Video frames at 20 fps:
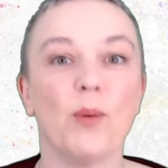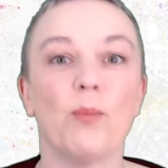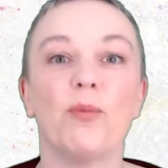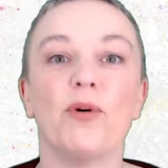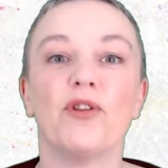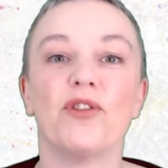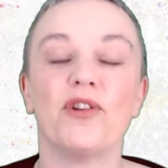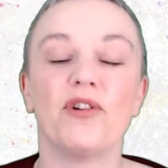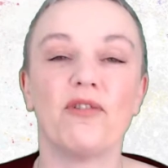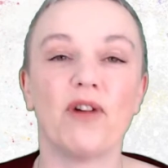
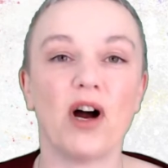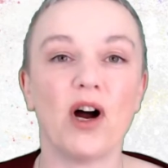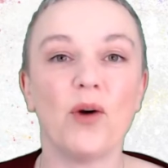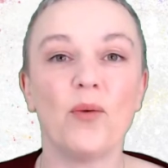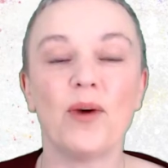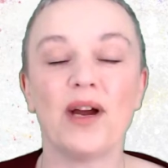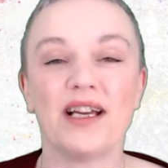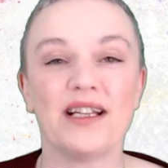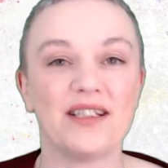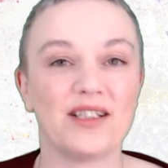but there are
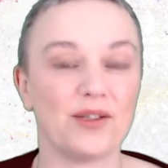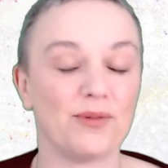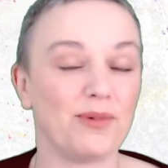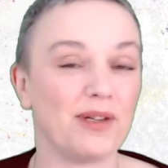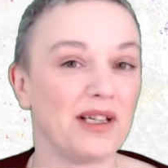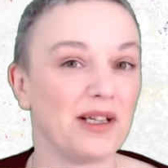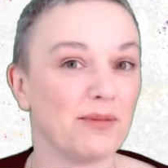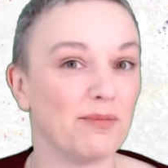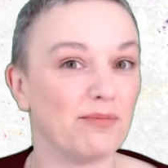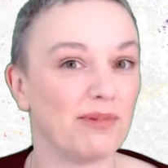ways that we
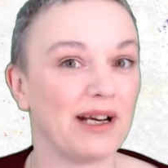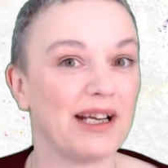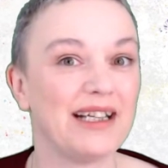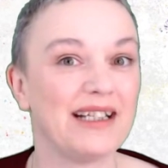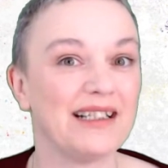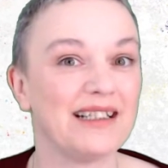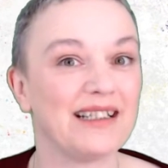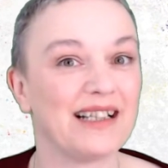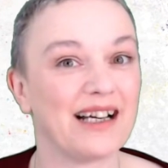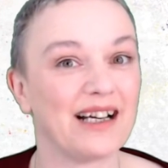can break
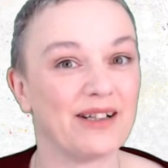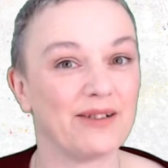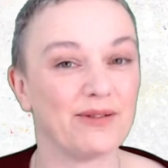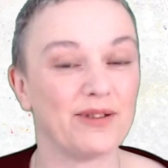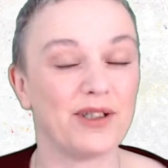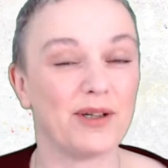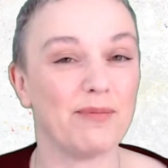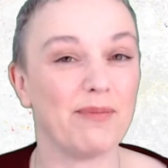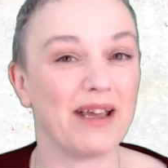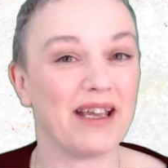it down
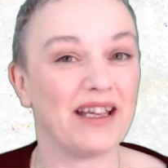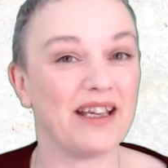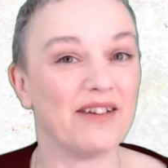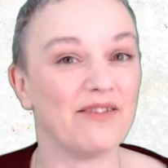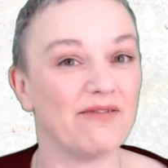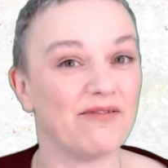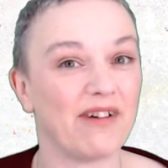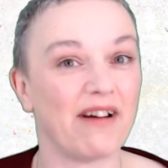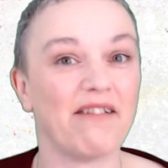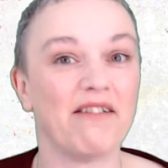to make it
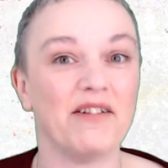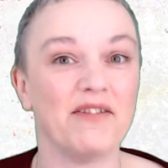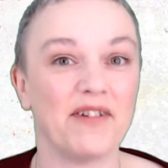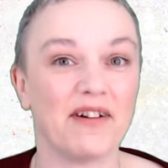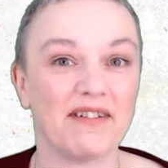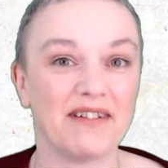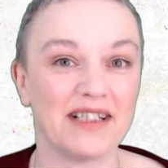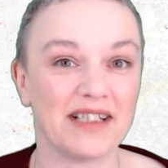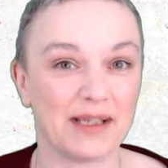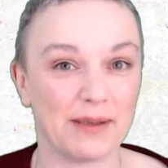very,
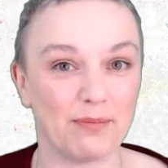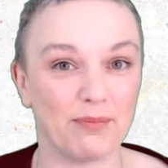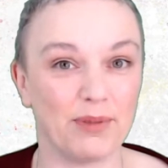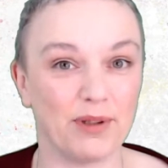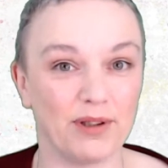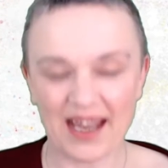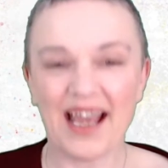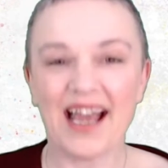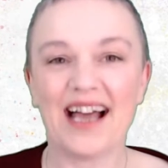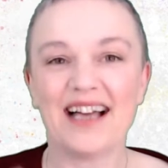very simple.